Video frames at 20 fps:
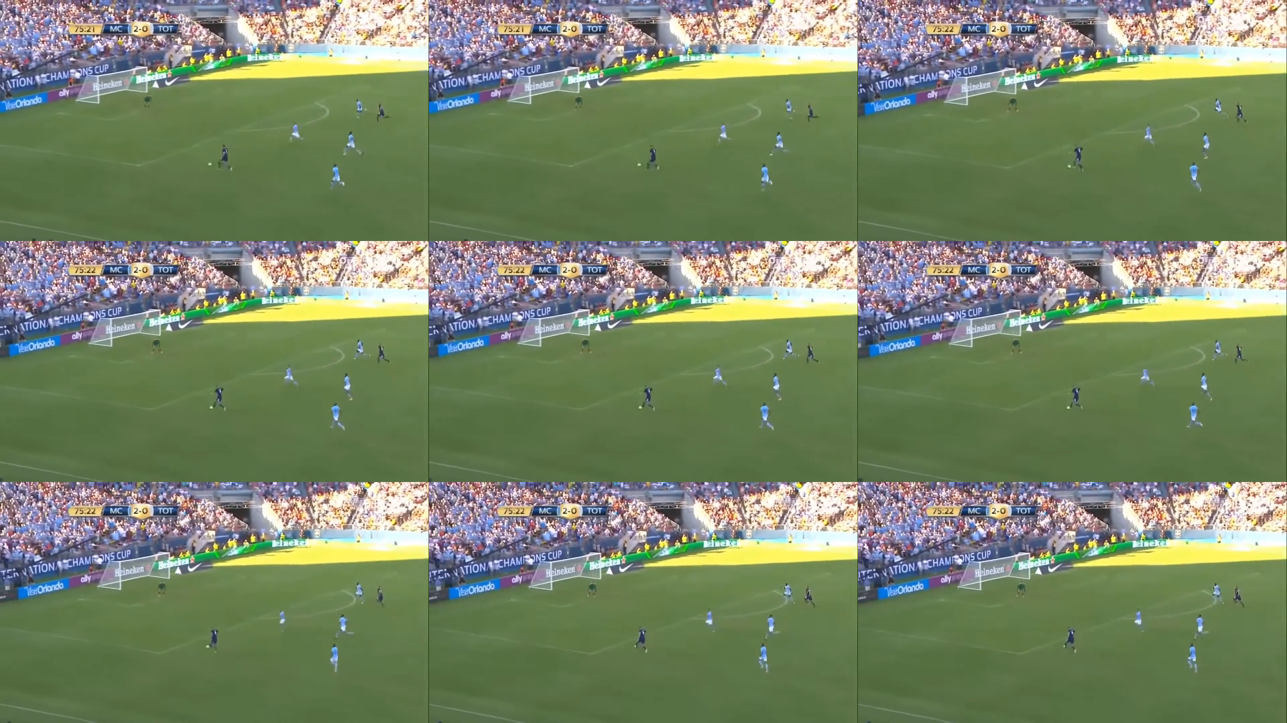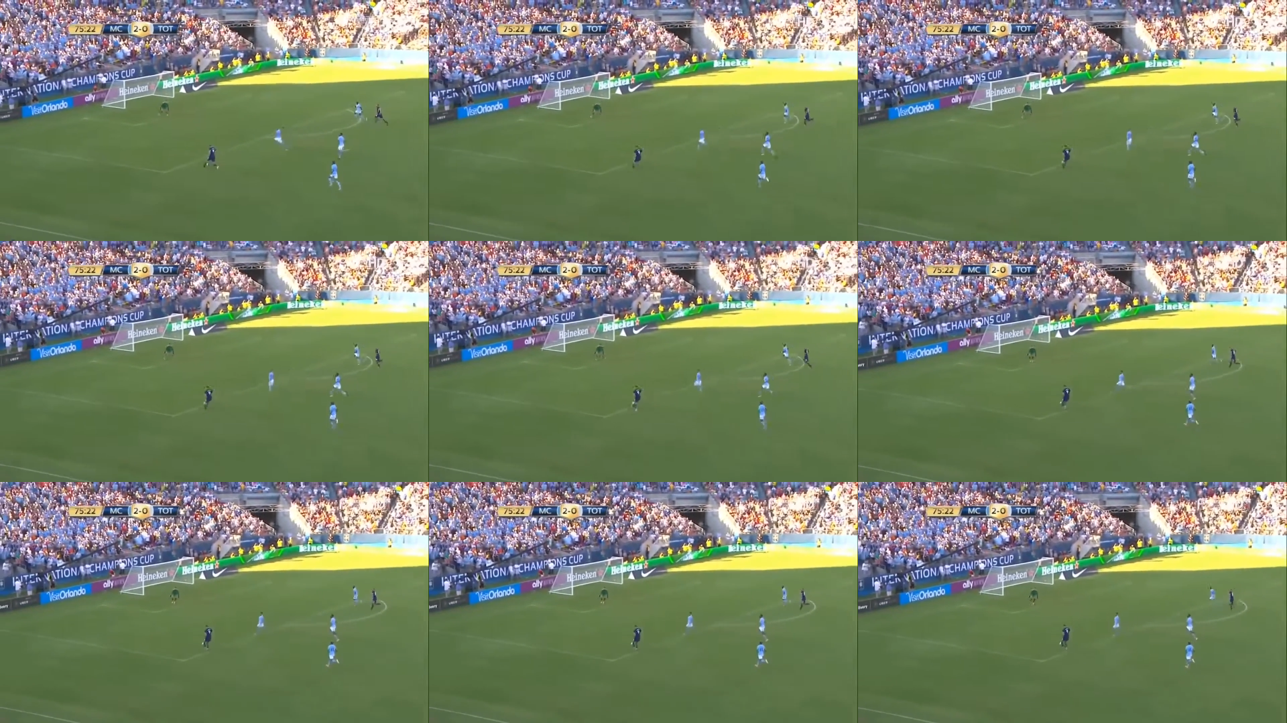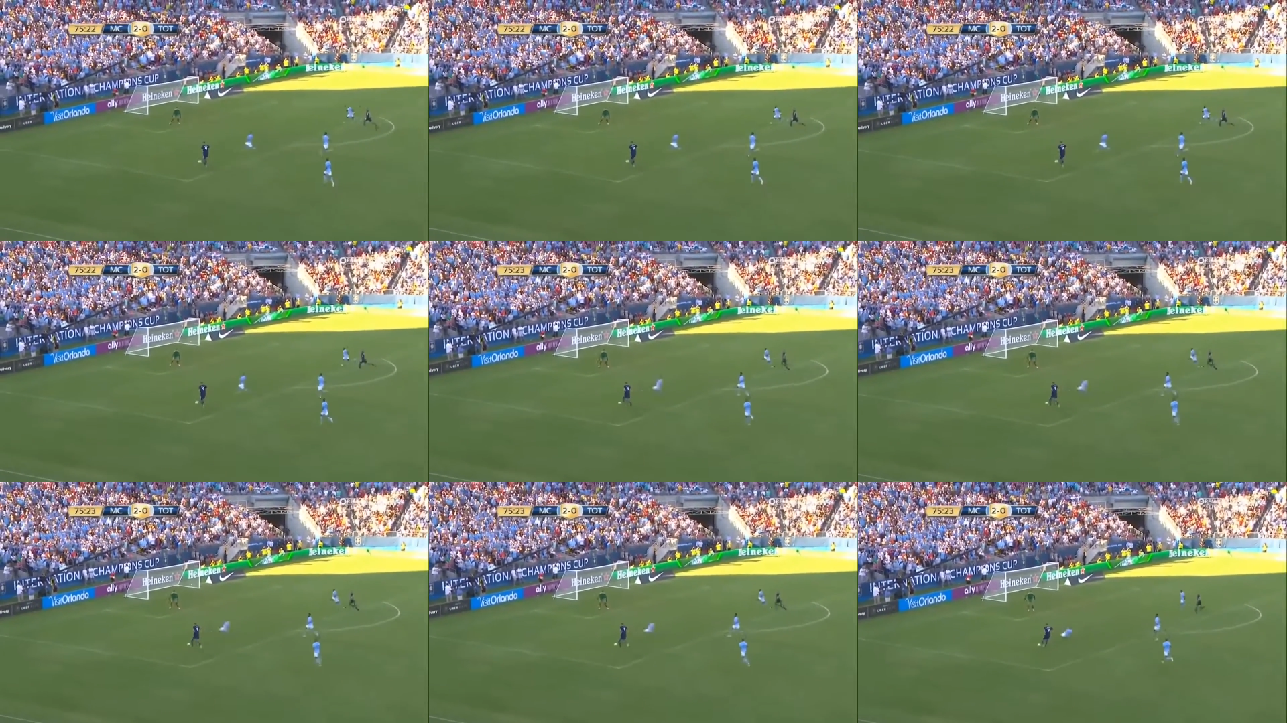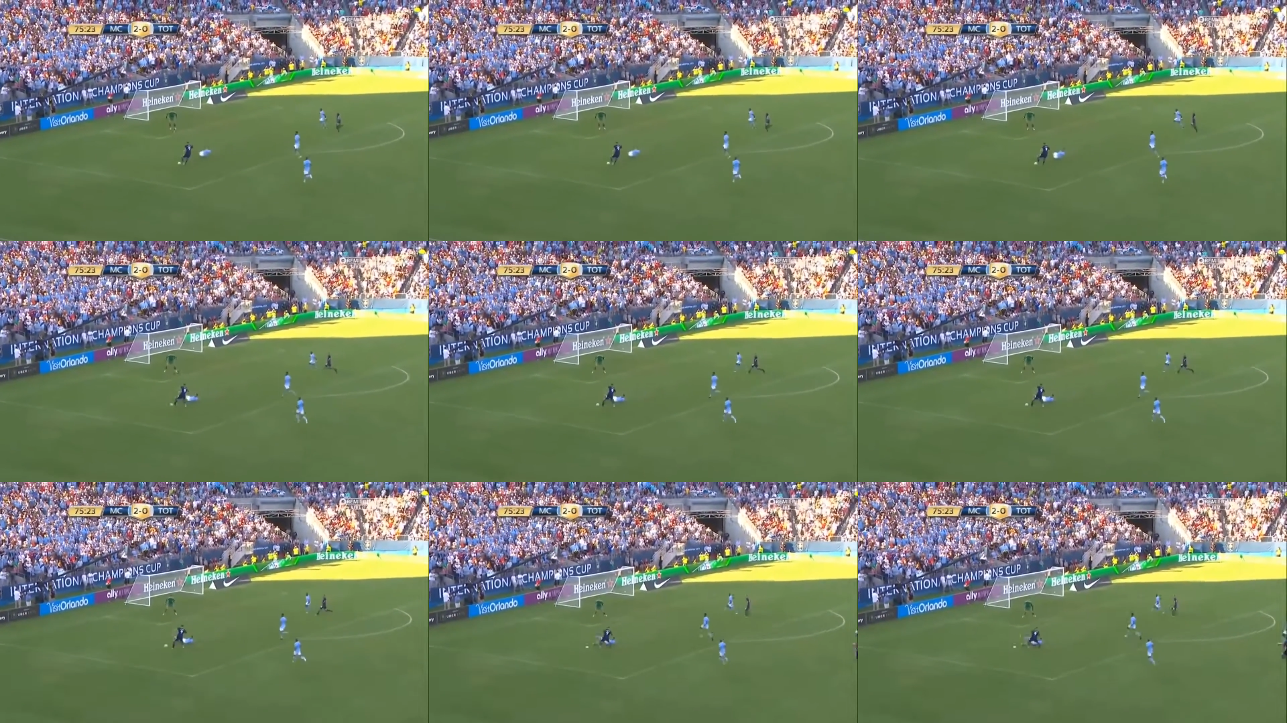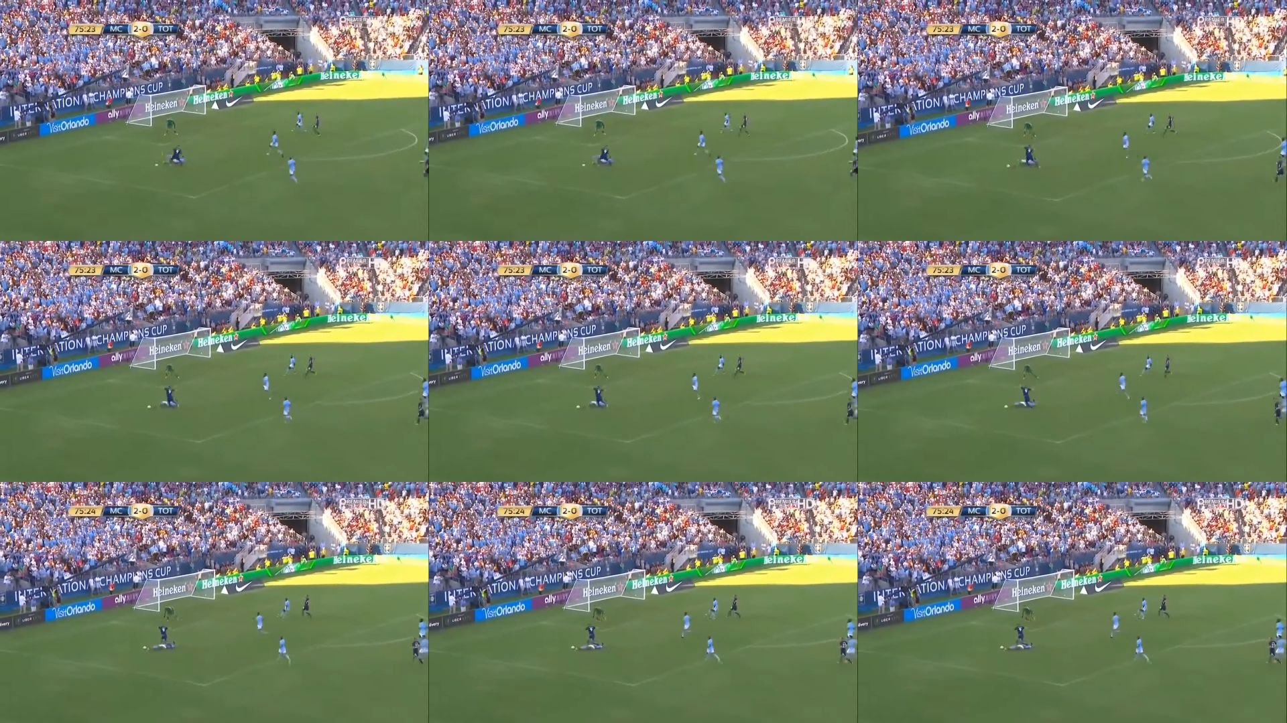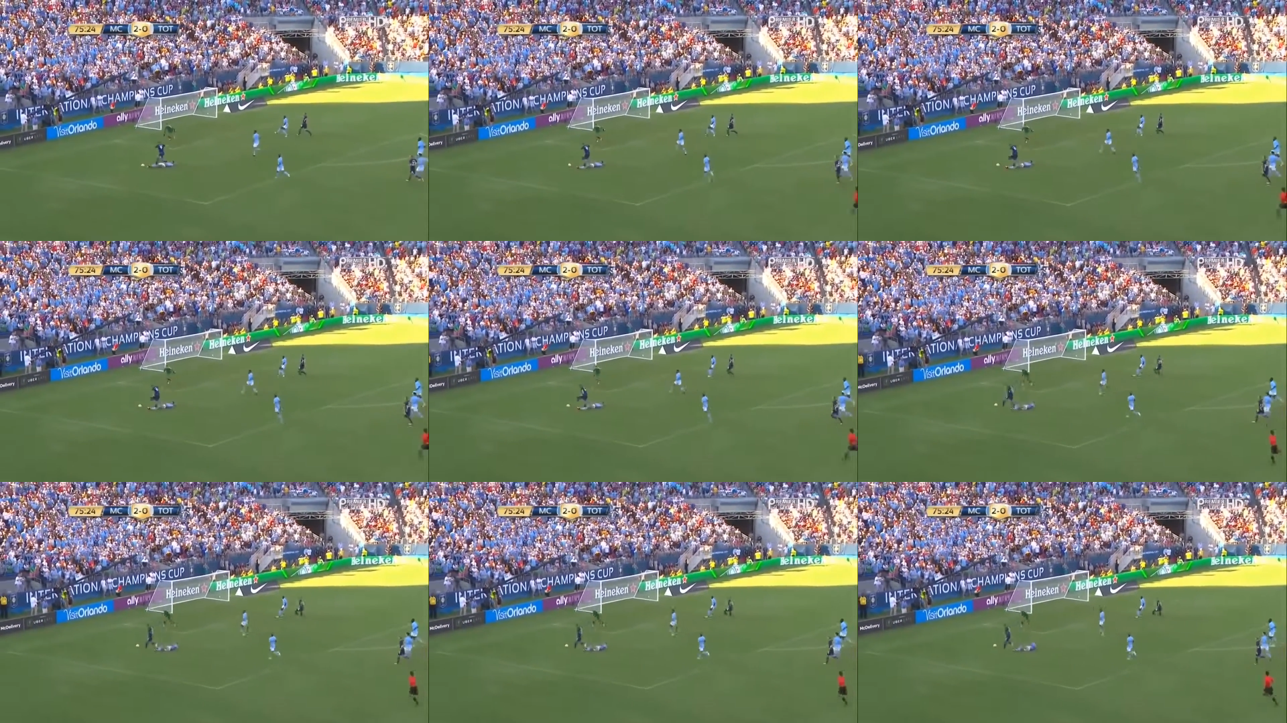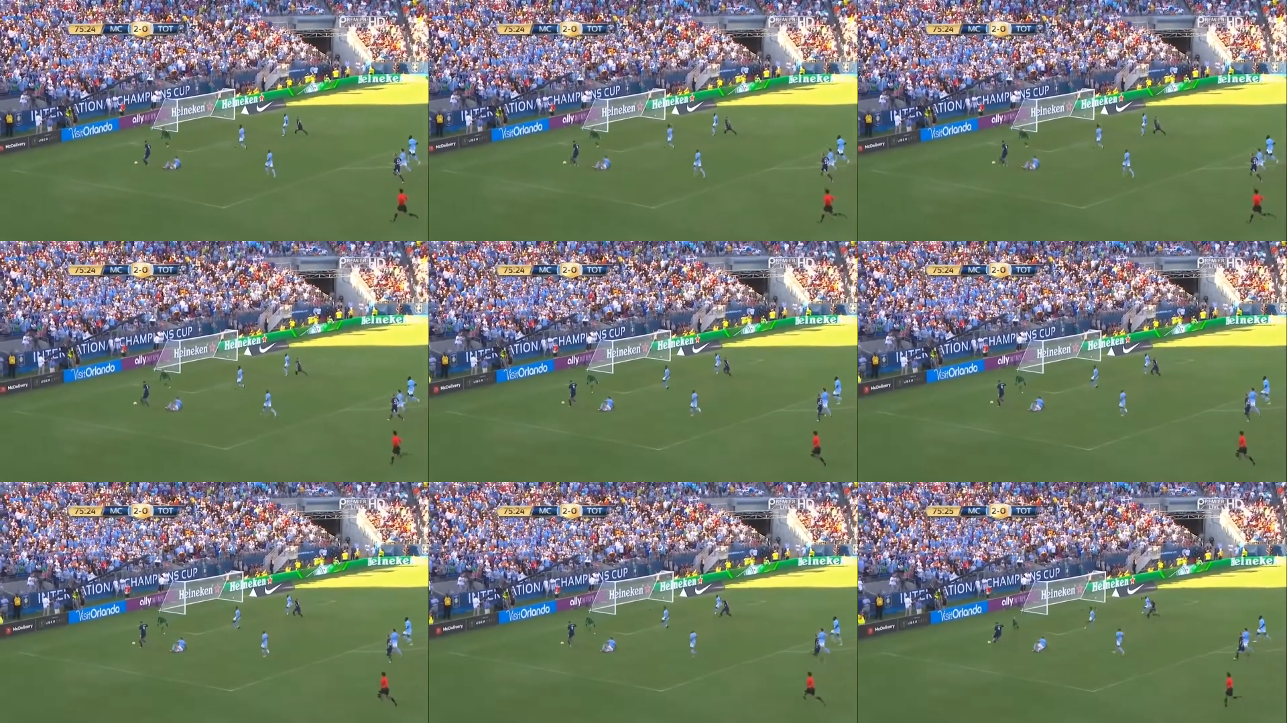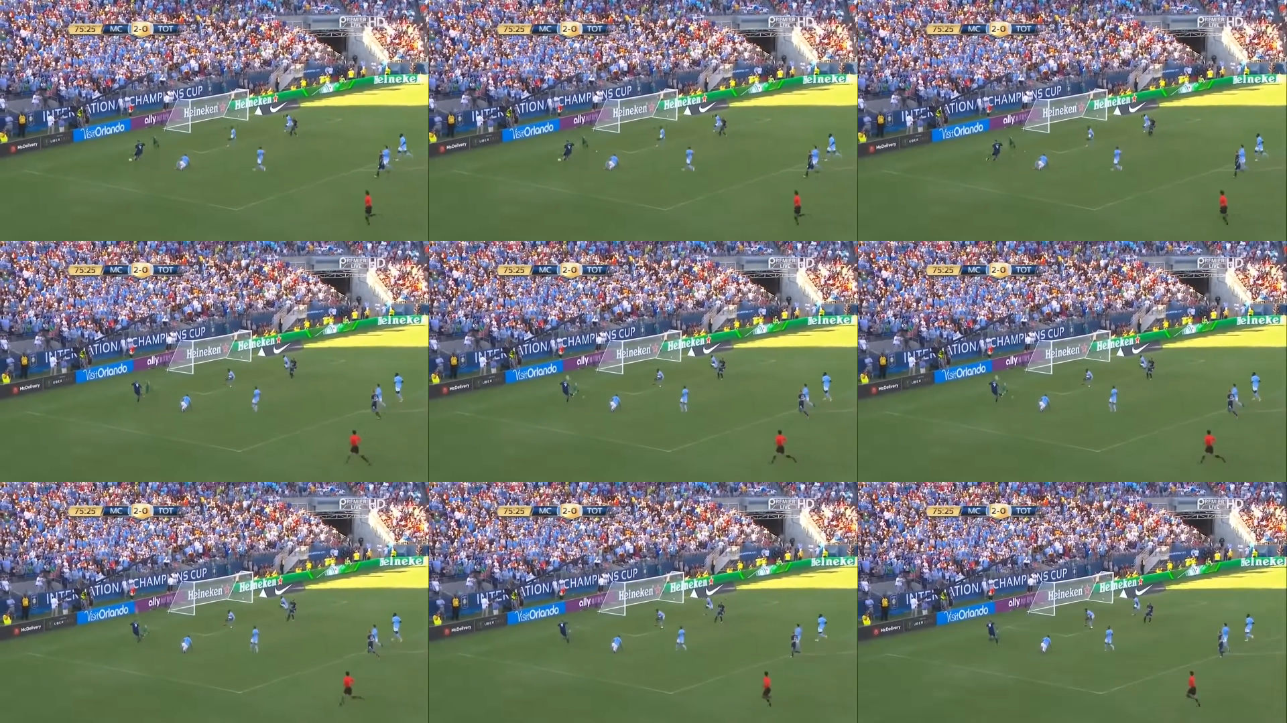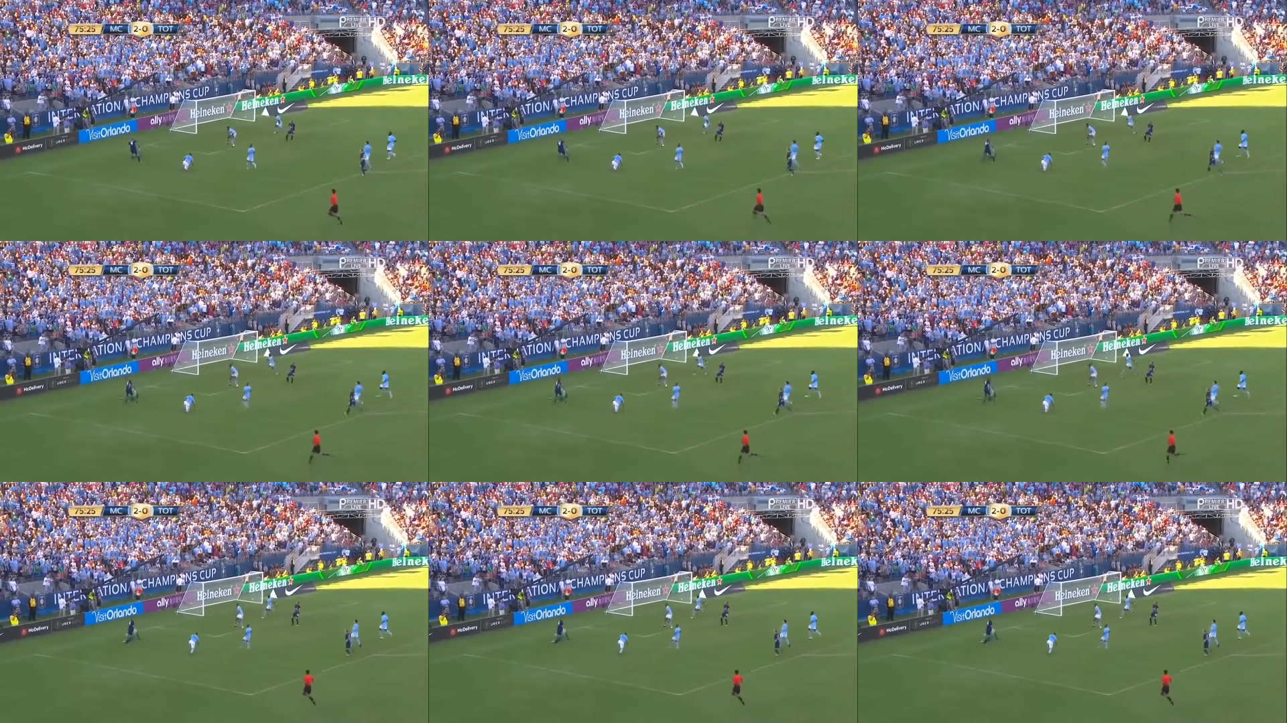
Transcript: No face is visible, so there are no lips to read.